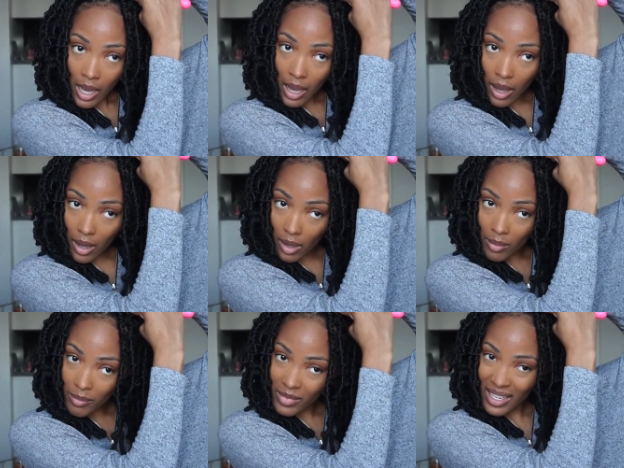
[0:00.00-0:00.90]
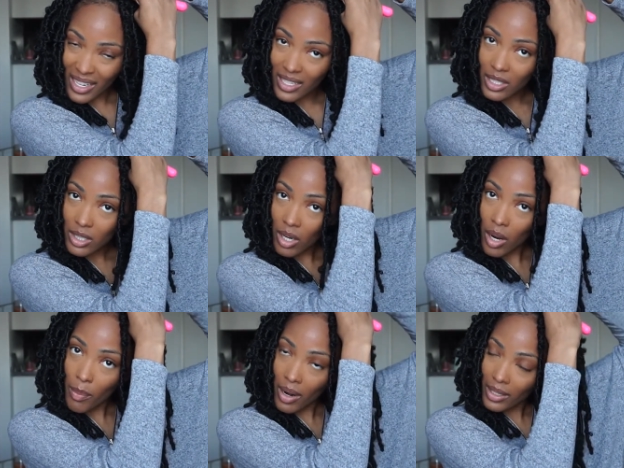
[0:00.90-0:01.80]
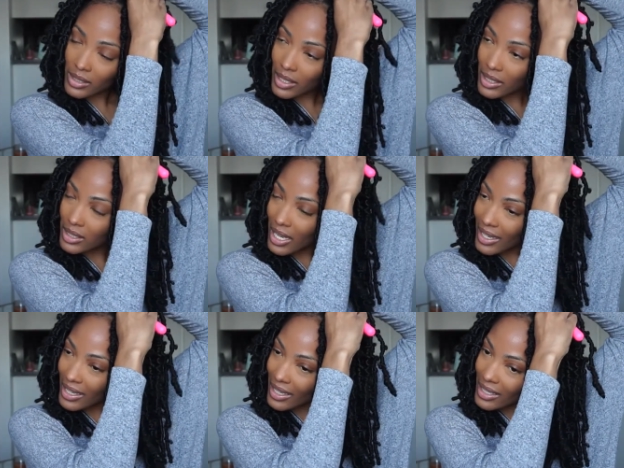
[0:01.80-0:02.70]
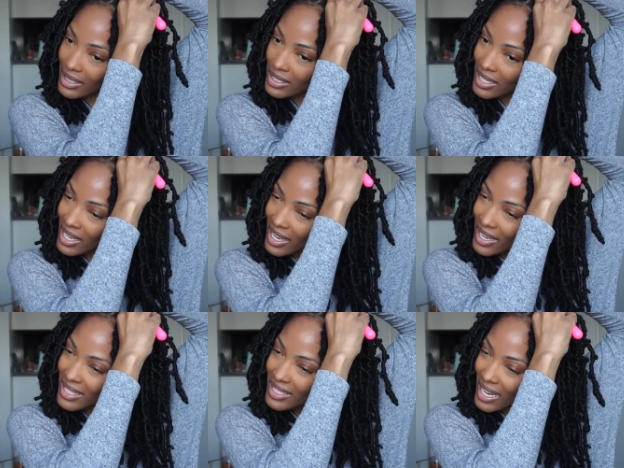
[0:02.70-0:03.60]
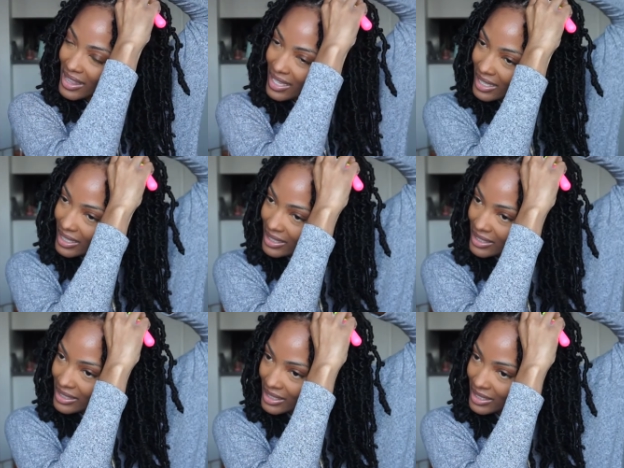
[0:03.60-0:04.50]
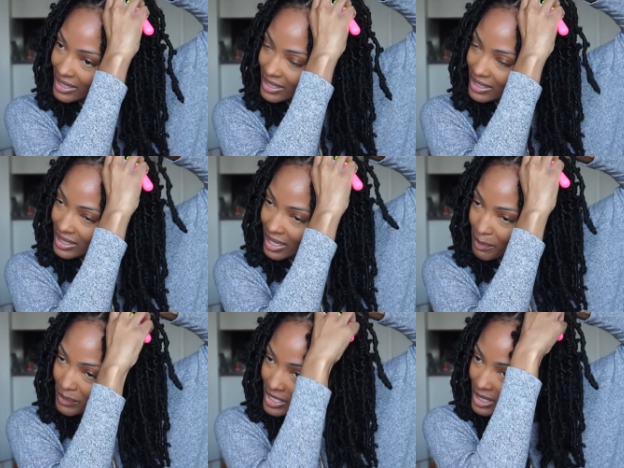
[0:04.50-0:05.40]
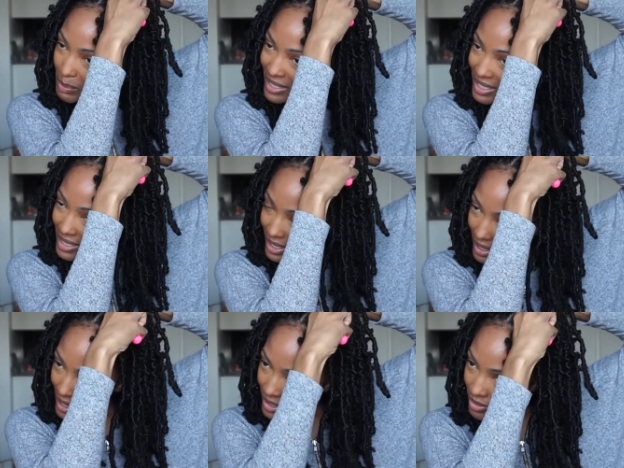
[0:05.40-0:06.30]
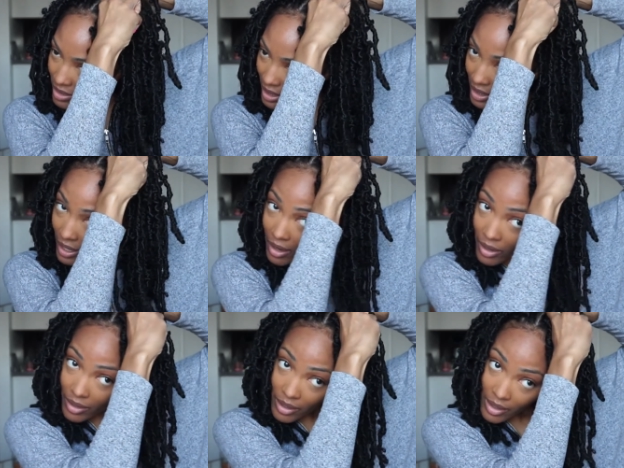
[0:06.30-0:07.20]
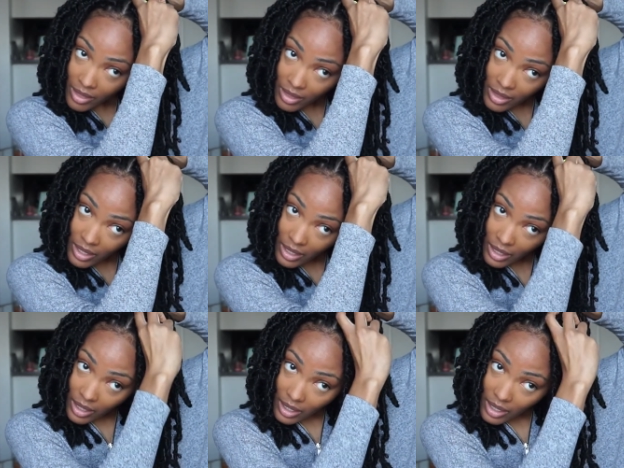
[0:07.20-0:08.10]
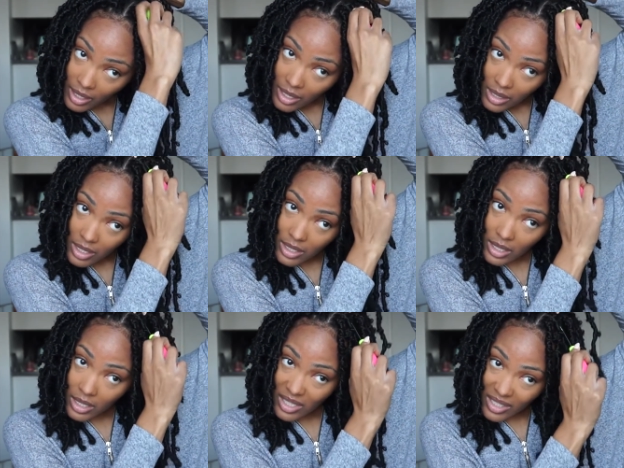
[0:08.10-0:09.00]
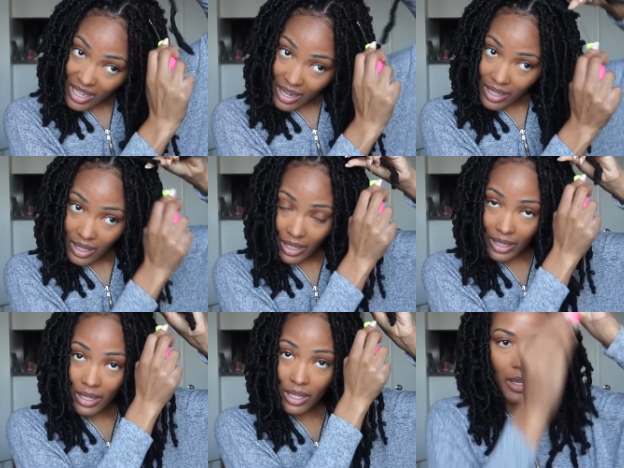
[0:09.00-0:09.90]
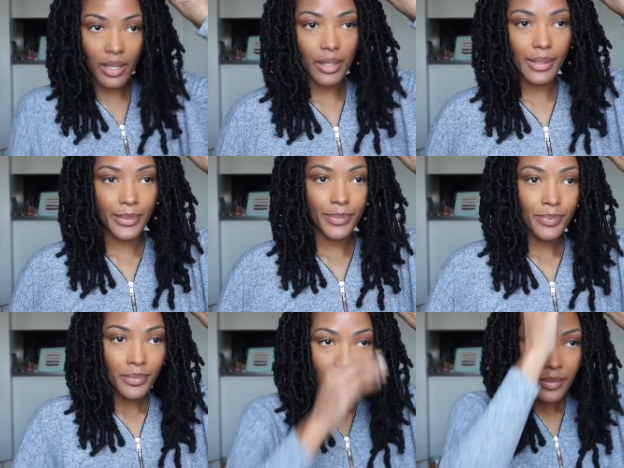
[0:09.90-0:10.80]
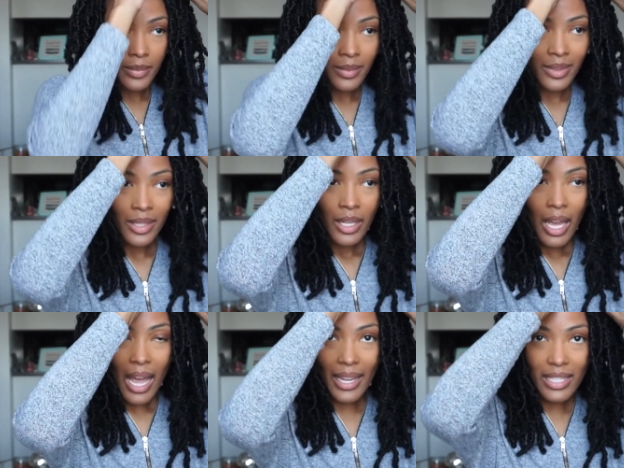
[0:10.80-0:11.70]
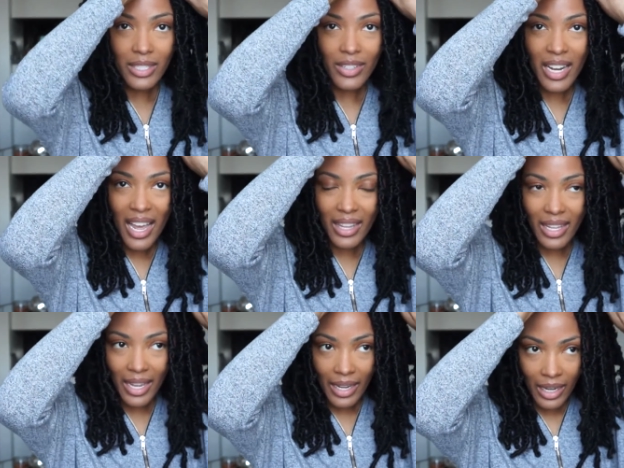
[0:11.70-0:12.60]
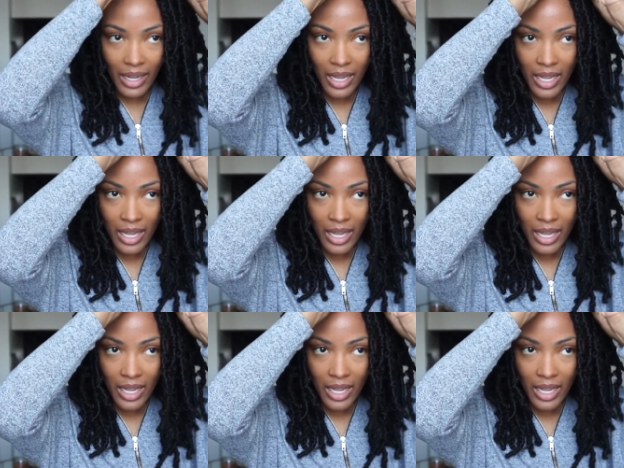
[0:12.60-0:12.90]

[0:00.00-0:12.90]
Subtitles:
The install process, I guess, it's not the easiest, just because, like, as you see, they are thick. These things are not like, I guess they're not like,